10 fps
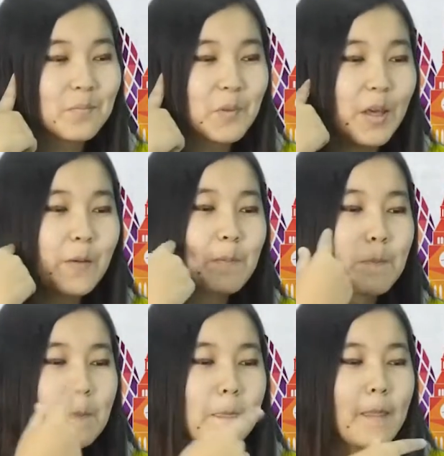Okay,
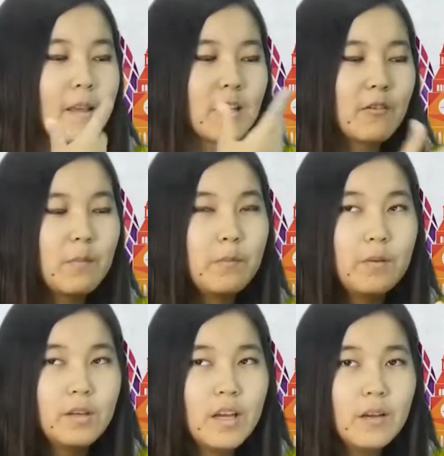that's why
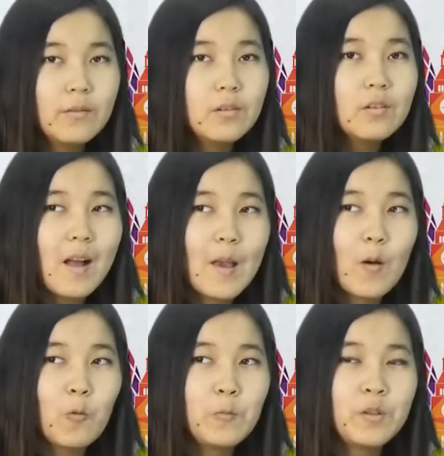be careful. I
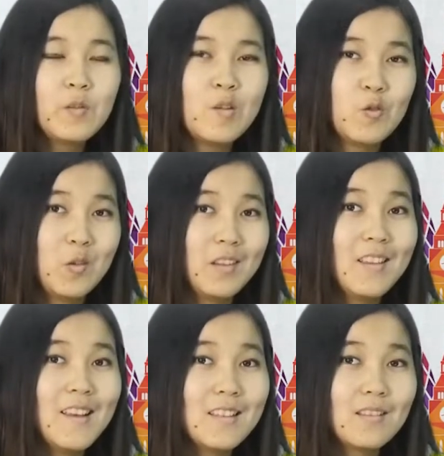hope you enjoyed the
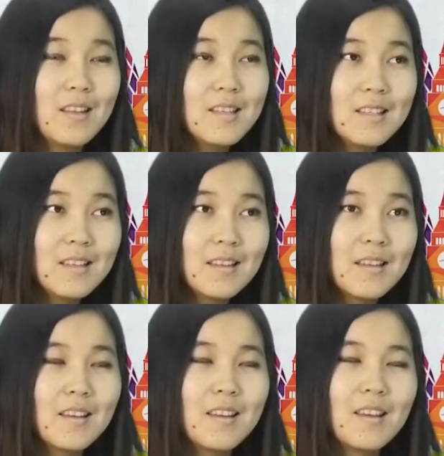last lesson
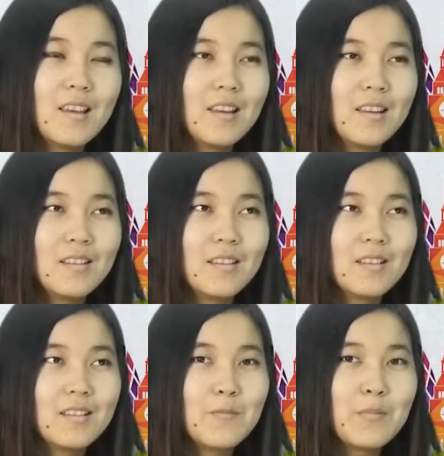and
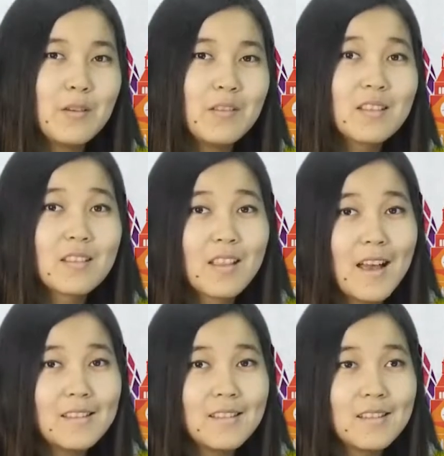the previous
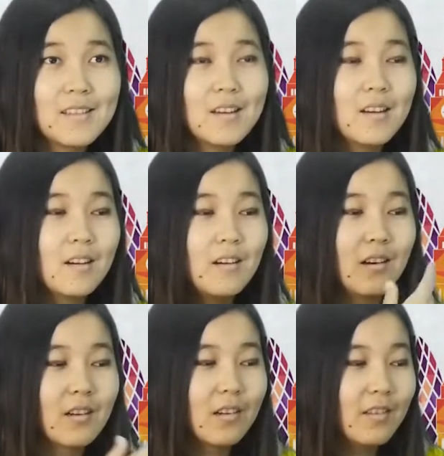classes
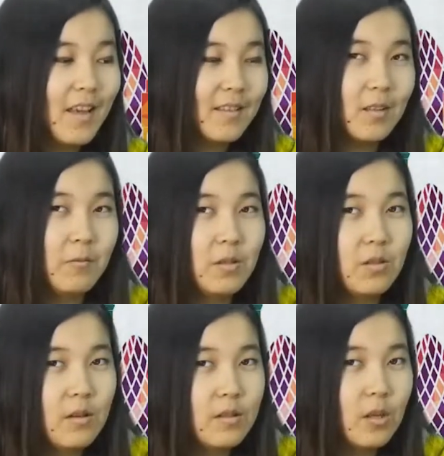are connected with
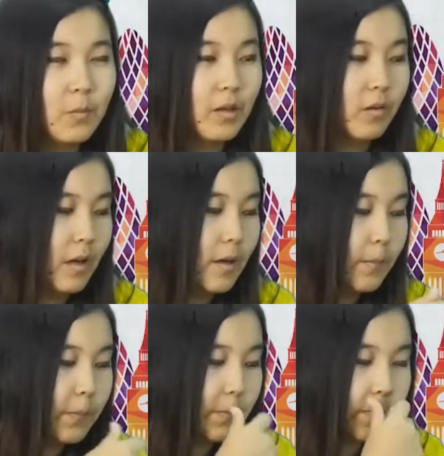today's topic. Okay,
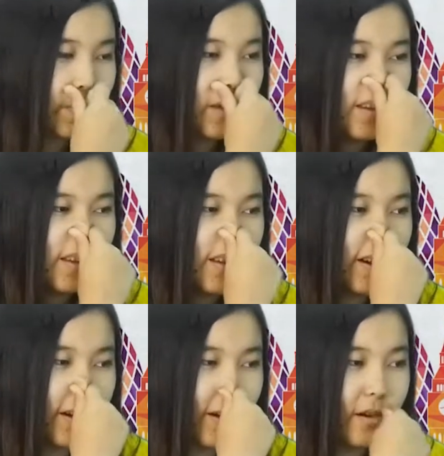
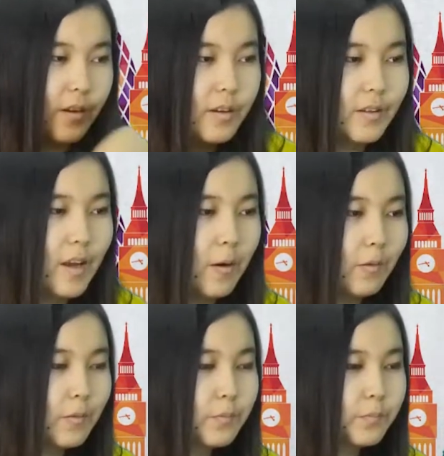now
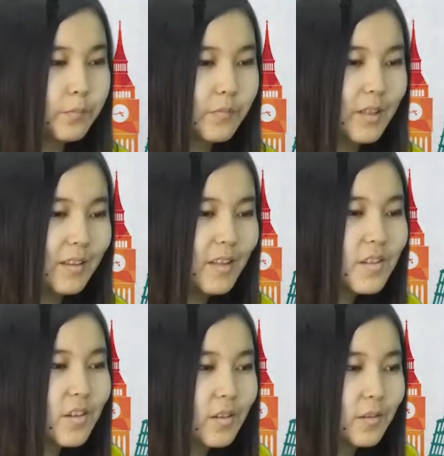let's
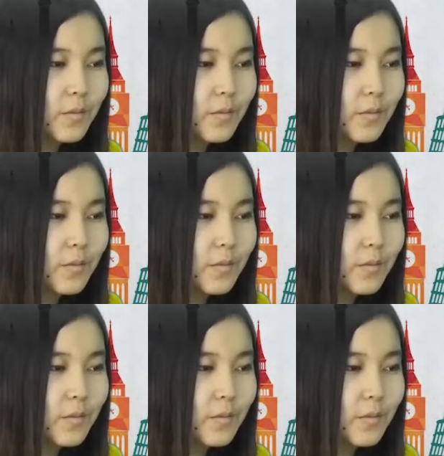start.